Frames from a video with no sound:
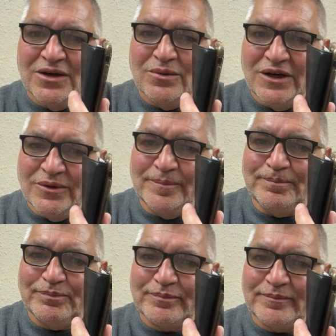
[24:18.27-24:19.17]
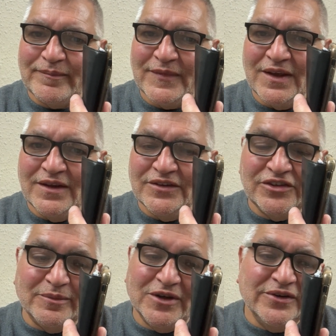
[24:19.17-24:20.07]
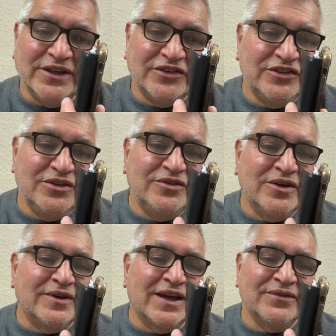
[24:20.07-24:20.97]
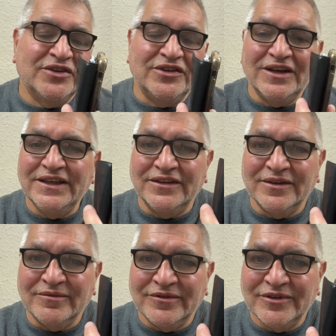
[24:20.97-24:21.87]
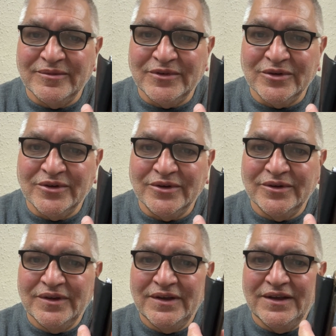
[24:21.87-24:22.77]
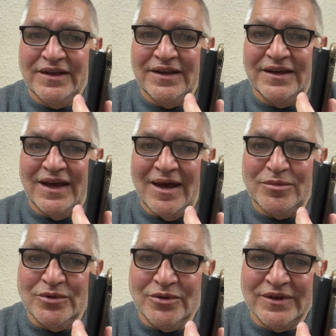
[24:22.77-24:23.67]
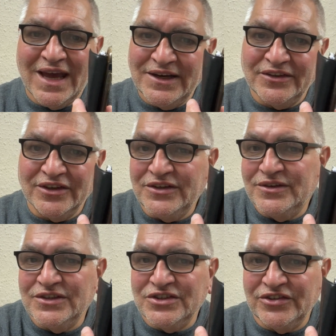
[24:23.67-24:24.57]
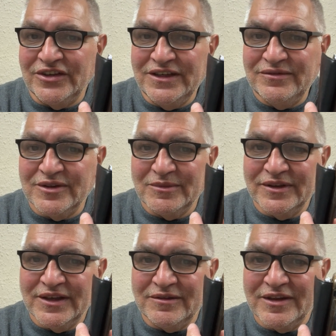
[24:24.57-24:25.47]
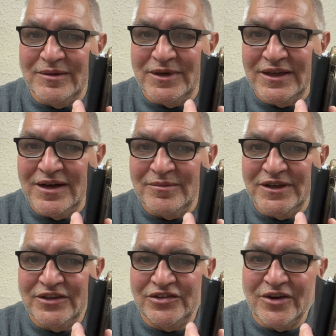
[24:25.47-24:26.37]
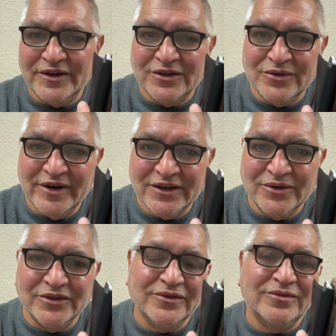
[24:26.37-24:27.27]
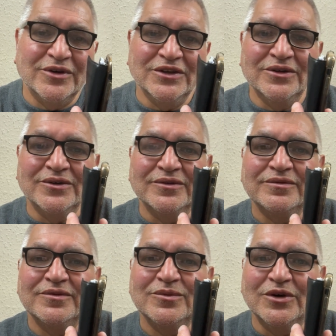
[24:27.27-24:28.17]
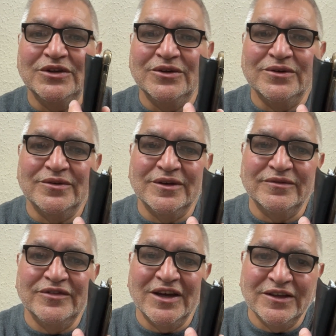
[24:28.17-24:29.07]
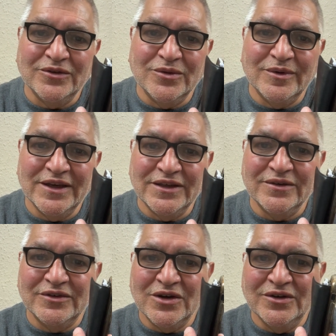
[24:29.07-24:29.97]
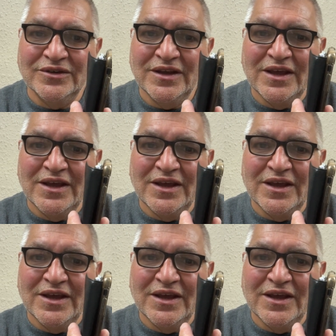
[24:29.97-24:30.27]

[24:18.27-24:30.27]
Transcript: Well, to be honest, you don't have to delete them from your Apple calendar. You can just leave them, and they become a historical record of what you have done or where you've gone.